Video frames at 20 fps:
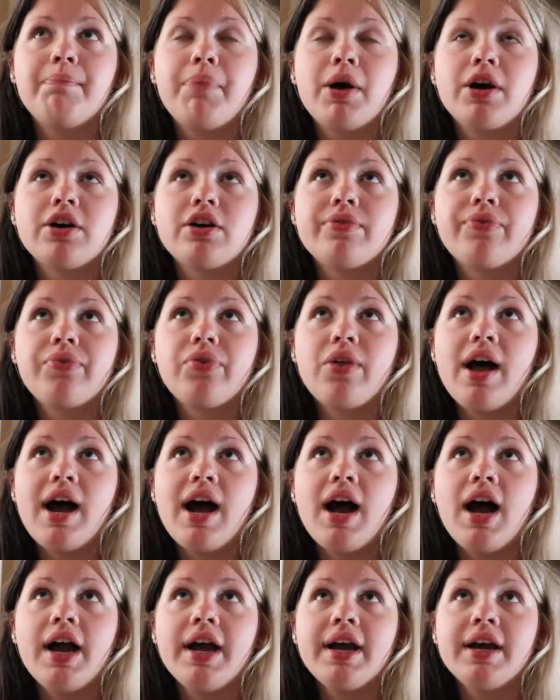
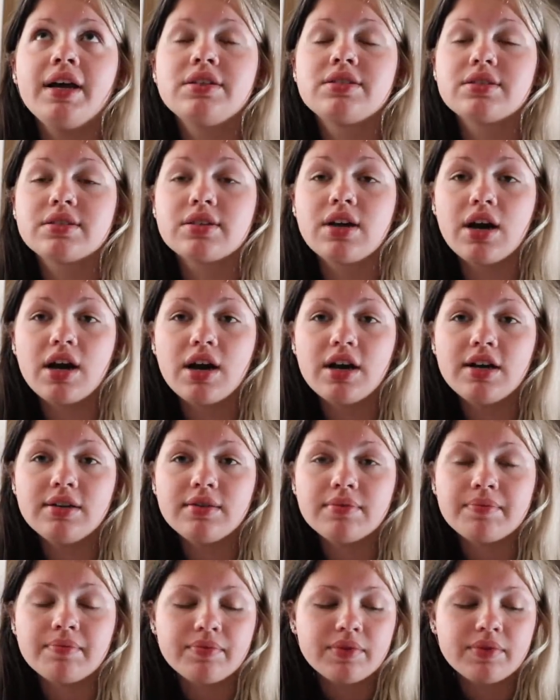butterfly skirt